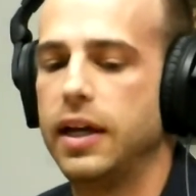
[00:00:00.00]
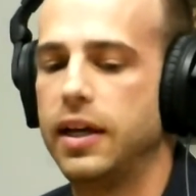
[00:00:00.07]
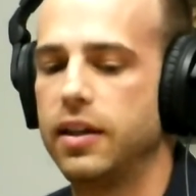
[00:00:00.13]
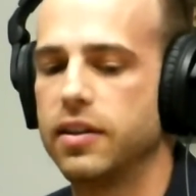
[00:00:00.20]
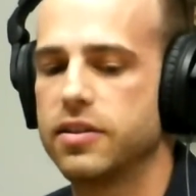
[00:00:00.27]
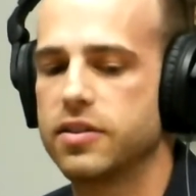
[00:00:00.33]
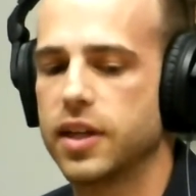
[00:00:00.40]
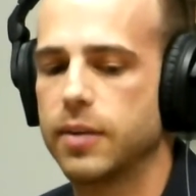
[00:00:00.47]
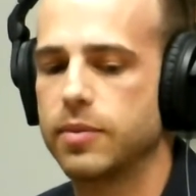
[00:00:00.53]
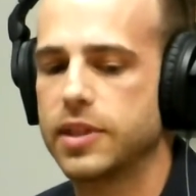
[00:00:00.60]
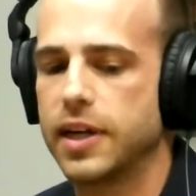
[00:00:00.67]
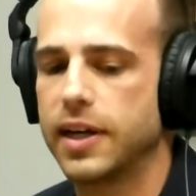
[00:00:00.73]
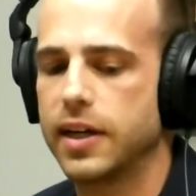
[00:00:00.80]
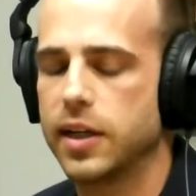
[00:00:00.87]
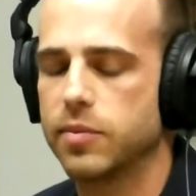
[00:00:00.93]
And at the same
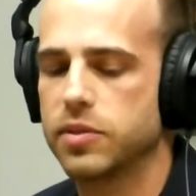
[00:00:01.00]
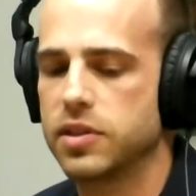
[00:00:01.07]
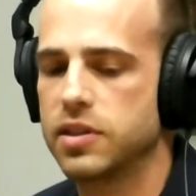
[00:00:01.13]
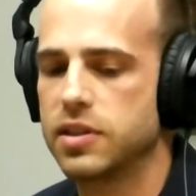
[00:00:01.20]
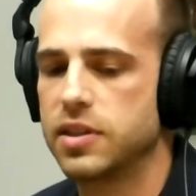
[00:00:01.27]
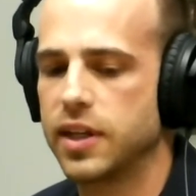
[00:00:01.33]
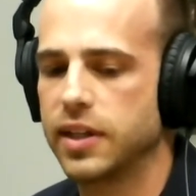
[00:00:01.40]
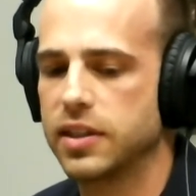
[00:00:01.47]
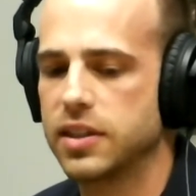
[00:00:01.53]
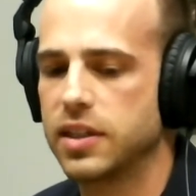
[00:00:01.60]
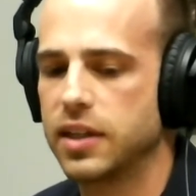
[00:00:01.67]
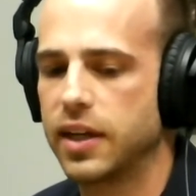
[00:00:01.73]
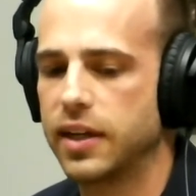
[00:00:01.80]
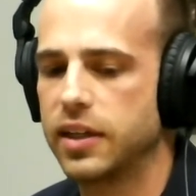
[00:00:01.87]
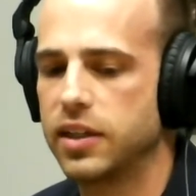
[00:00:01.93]
time, since
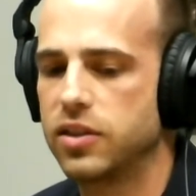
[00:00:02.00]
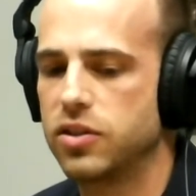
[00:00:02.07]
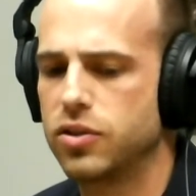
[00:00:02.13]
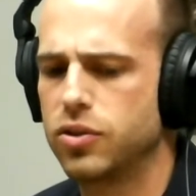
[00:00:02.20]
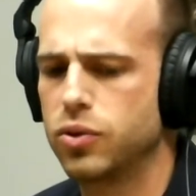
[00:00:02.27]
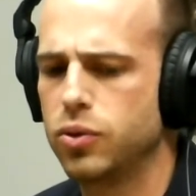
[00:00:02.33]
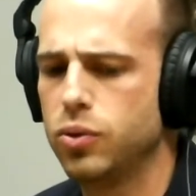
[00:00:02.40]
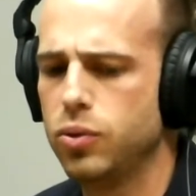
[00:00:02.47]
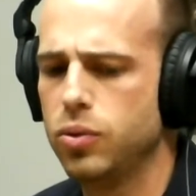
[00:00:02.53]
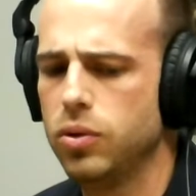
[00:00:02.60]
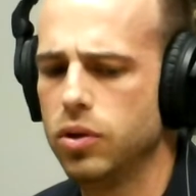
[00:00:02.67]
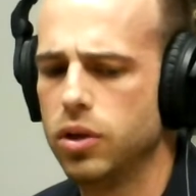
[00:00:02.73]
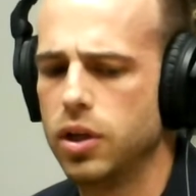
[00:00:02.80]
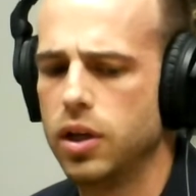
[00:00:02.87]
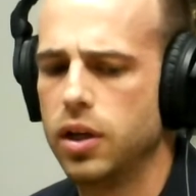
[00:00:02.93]
1992,
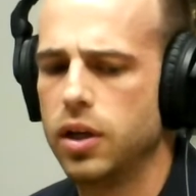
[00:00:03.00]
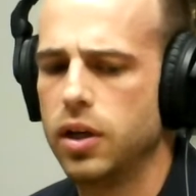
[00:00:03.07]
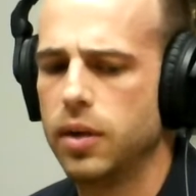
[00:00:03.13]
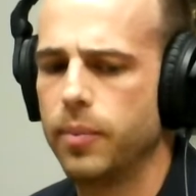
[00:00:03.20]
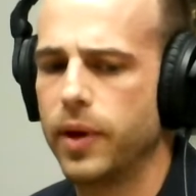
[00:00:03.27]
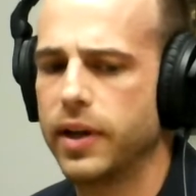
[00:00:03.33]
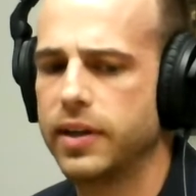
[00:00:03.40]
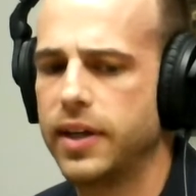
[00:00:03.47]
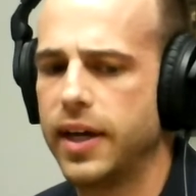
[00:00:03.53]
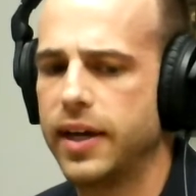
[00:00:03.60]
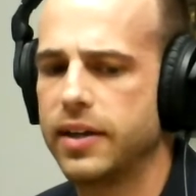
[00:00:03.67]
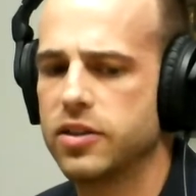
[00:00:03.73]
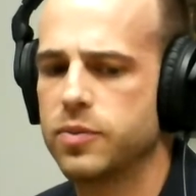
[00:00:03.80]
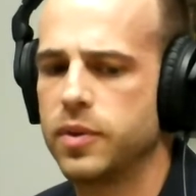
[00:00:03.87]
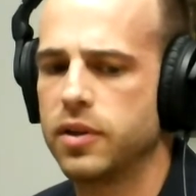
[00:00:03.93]
my
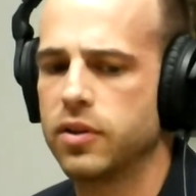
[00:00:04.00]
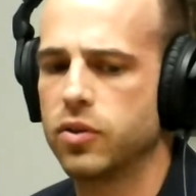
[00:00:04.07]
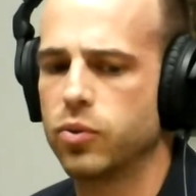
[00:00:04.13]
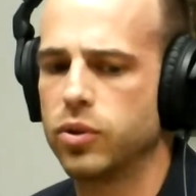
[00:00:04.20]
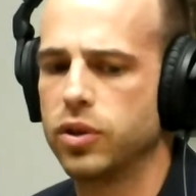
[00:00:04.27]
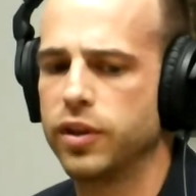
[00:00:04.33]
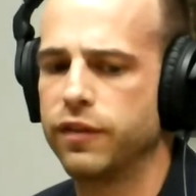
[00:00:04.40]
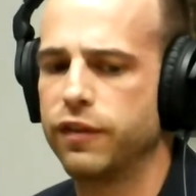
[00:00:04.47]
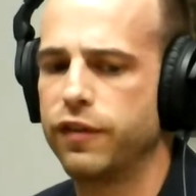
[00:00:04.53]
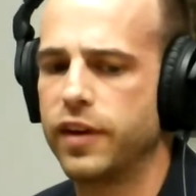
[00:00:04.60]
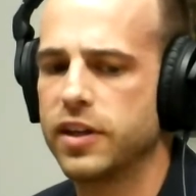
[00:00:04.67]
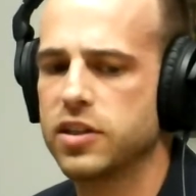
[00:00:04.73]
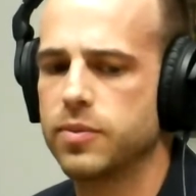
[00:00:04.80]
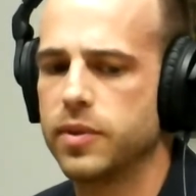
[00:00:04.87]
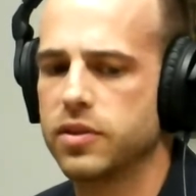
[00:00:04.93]
dad has been in the world of
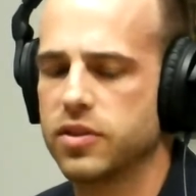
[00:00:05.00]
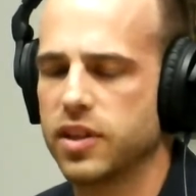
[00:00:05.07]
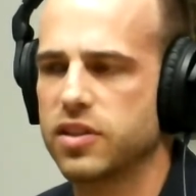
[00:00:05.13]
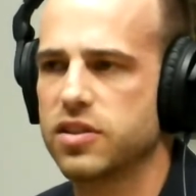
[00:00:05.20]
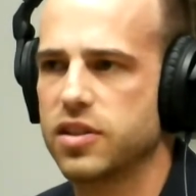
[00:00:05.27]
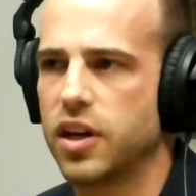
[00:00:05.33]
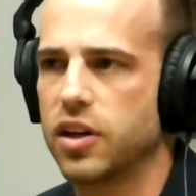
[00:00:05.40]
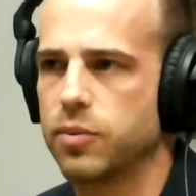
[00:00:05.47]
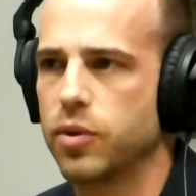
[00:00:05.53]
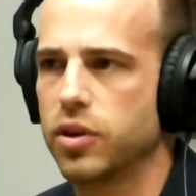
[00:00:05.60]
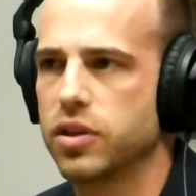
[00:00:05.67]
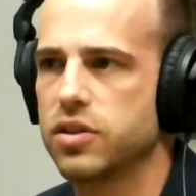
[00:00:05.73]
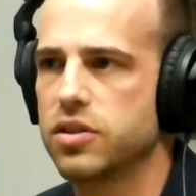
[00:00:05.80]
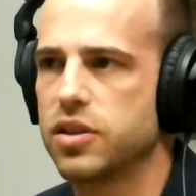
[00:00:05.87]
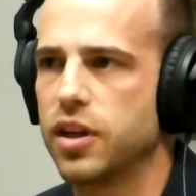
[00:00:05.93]
investments, like stock
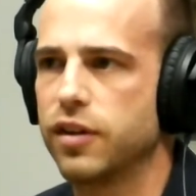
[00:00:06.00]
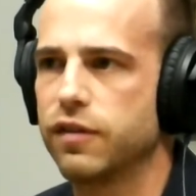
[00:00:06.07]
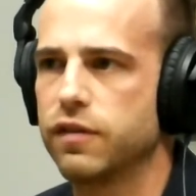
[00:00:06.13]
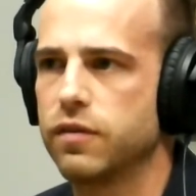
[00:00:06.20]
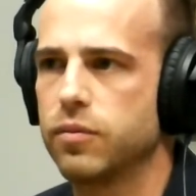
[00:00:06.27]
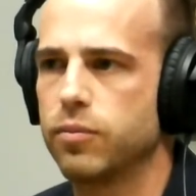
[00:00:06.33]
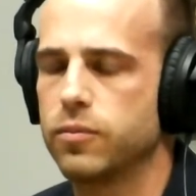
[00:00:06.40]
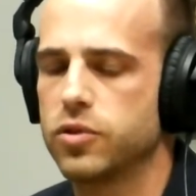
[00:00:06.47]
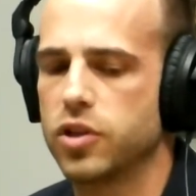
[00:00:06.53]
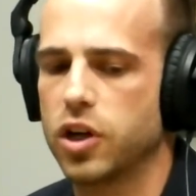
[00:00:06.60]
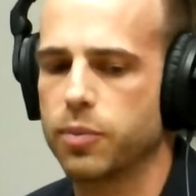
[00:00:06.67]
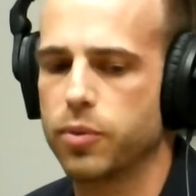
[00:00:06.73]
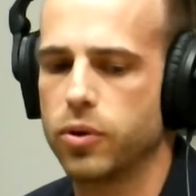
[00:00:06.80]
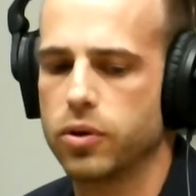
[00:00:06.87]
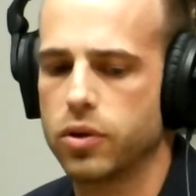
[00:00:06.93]
market stuff,
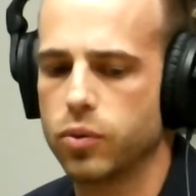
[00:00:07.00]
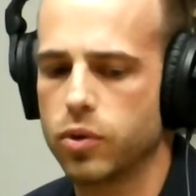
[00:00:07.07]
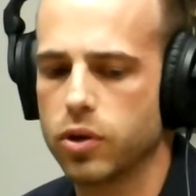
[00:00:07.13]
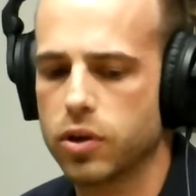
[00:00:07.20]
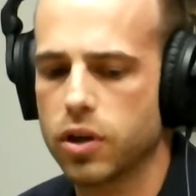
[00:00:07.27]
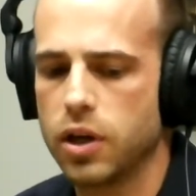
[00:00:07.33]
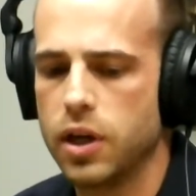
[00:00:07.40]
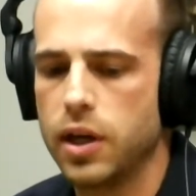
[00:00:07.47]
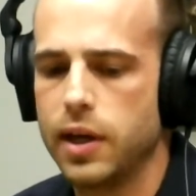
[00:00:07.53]
stockbroker work.